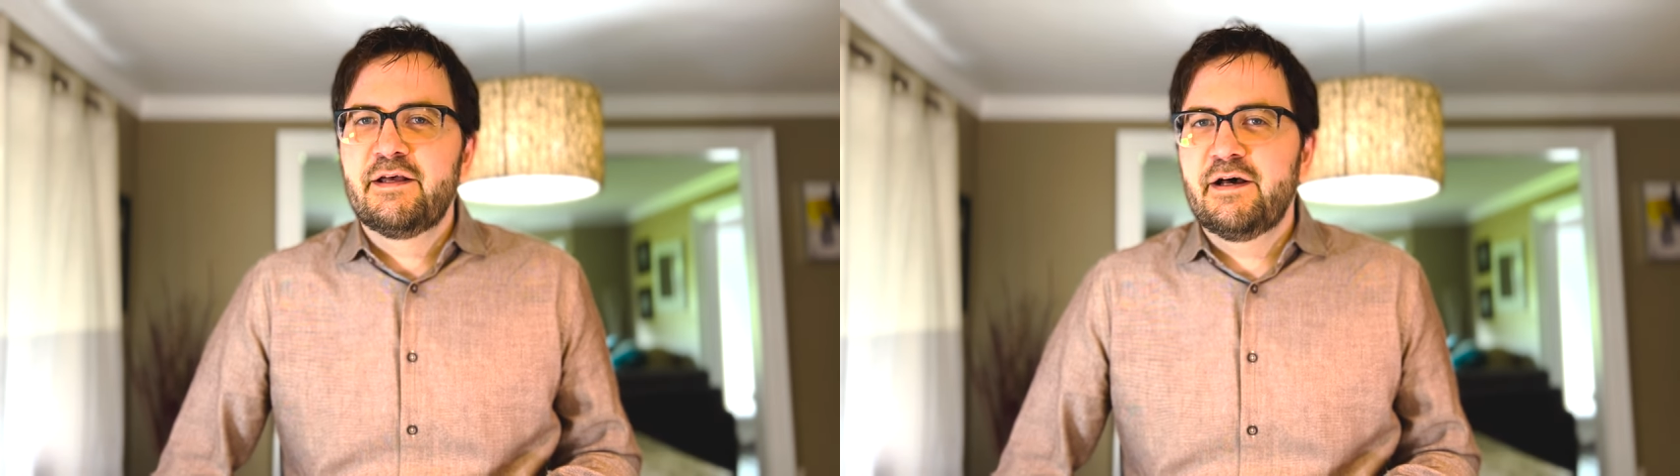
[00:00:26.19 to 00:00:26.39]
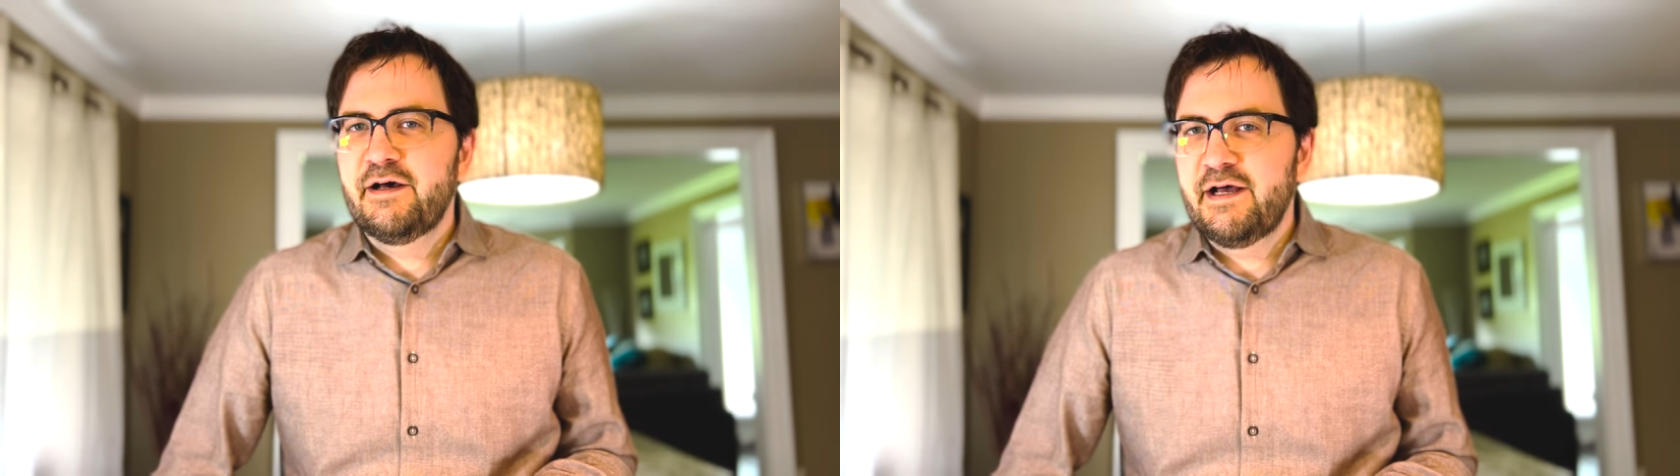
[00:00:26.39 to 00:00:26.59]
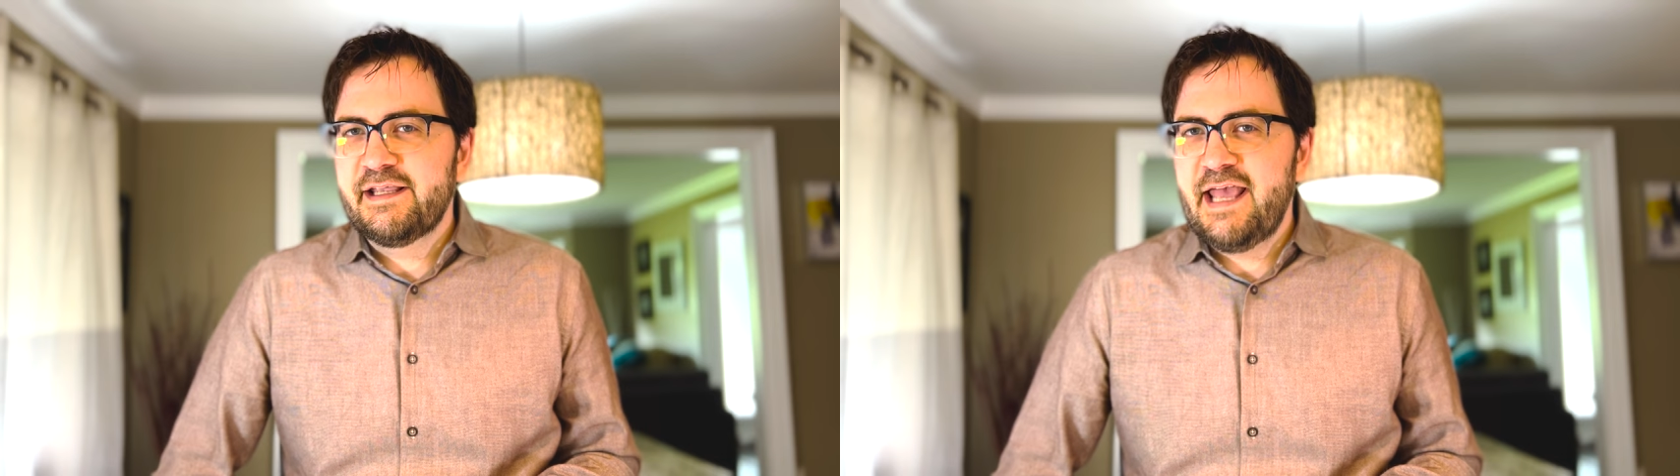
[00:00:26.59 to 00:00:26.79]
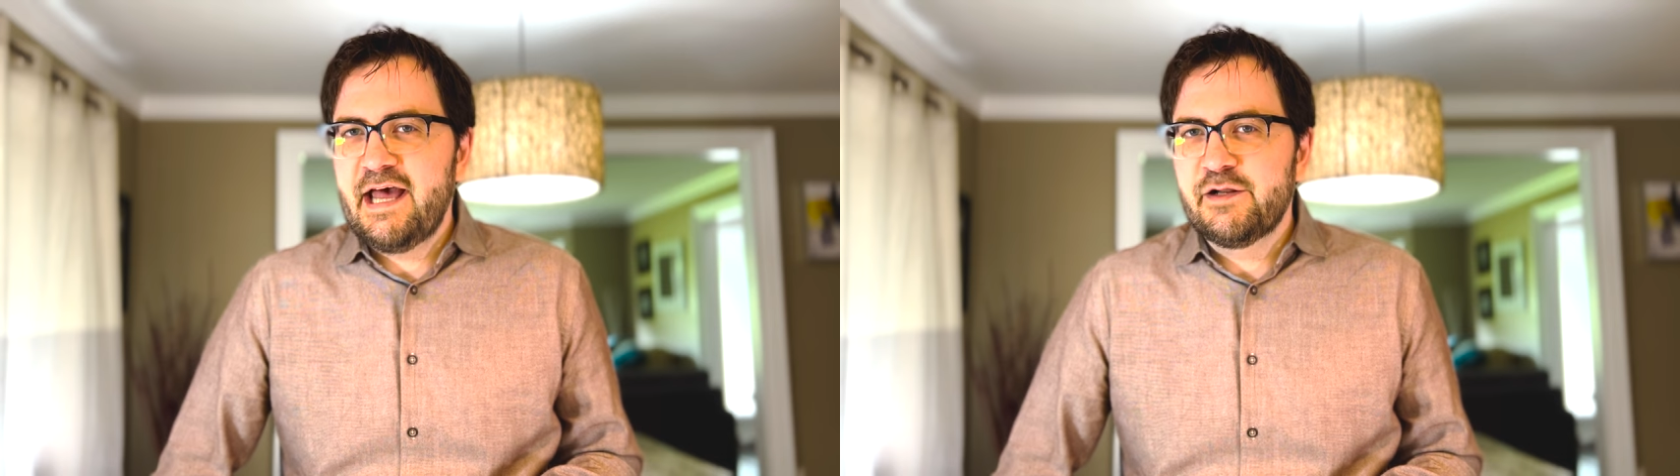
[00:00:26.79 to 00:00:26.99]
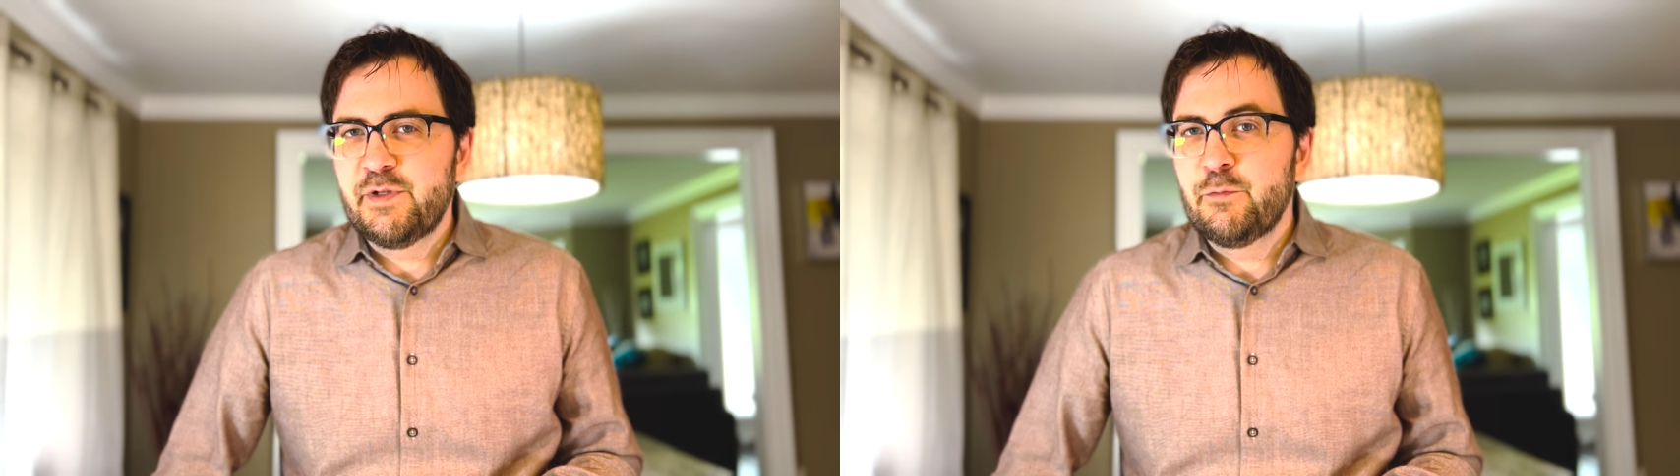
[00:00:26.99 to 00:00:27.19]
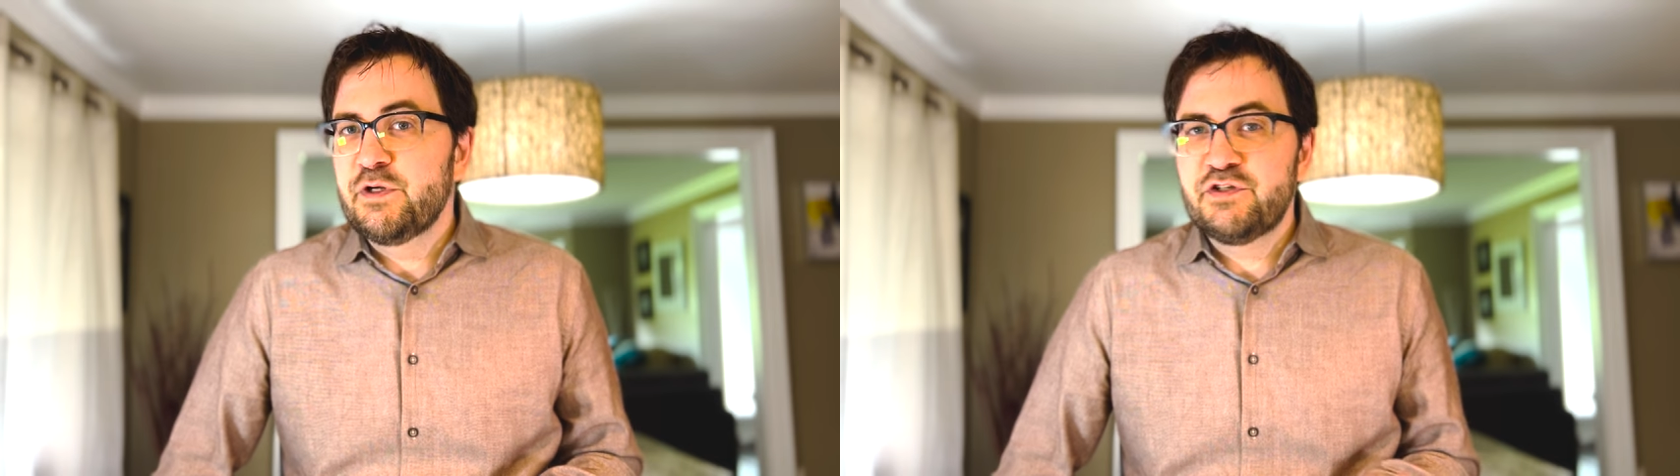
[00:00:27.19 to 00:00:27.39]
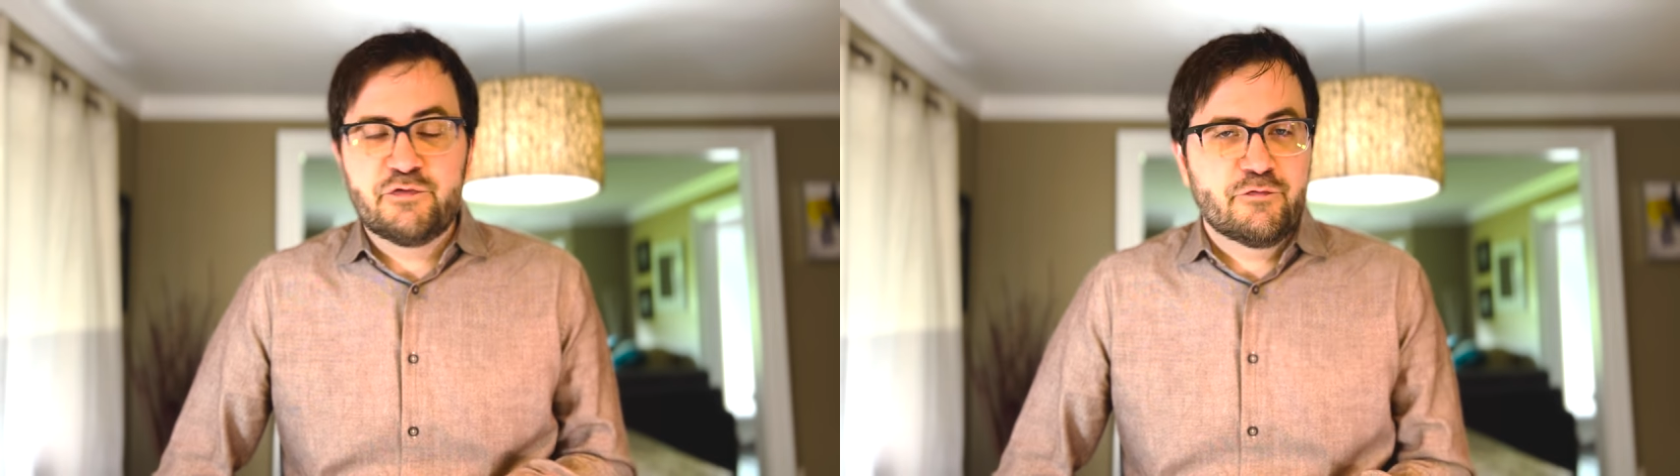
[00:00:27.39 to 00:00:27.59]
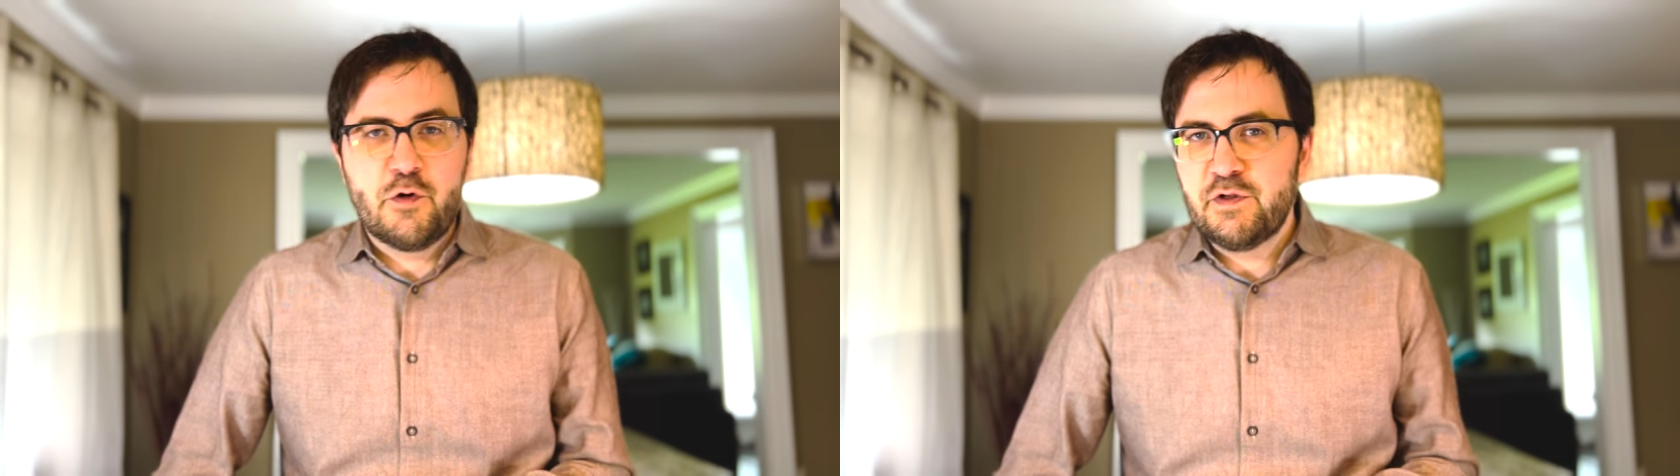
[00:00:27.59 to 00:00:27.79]
Academy, which is
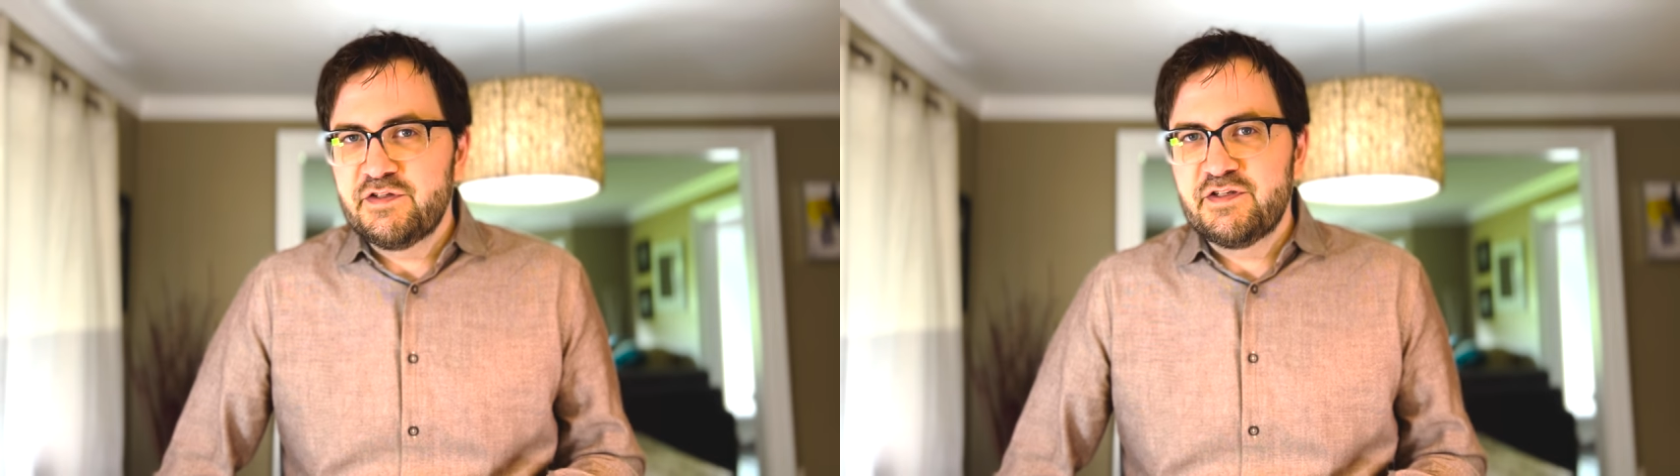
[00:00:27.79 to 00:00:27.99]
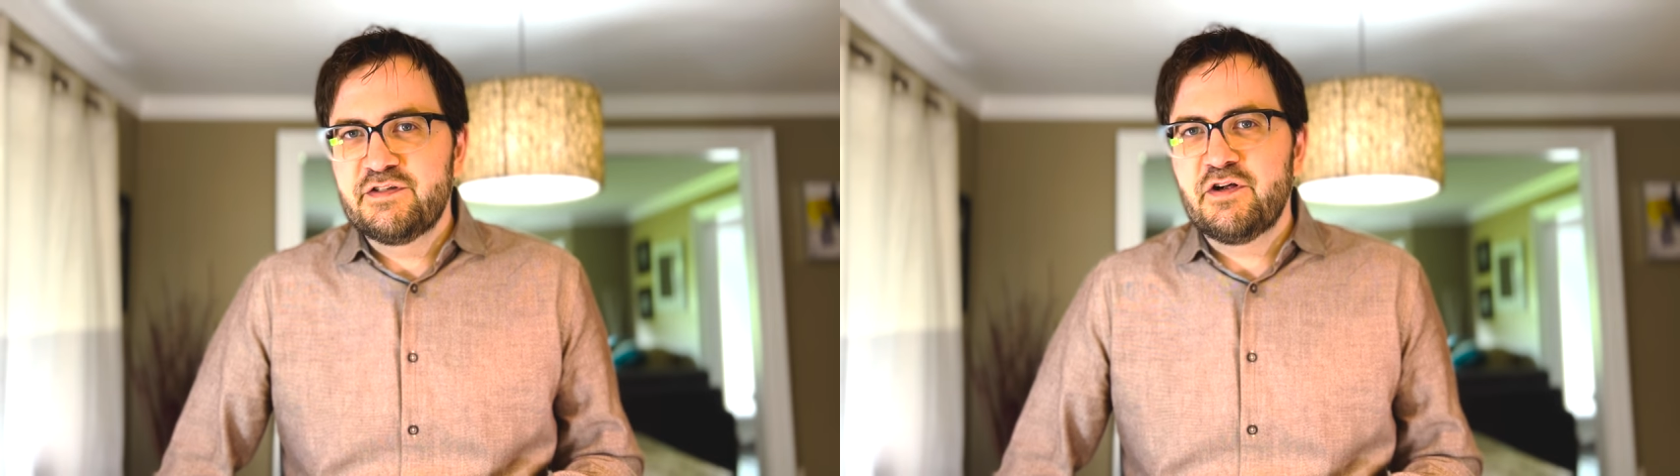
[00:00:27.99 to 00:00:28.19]
focuses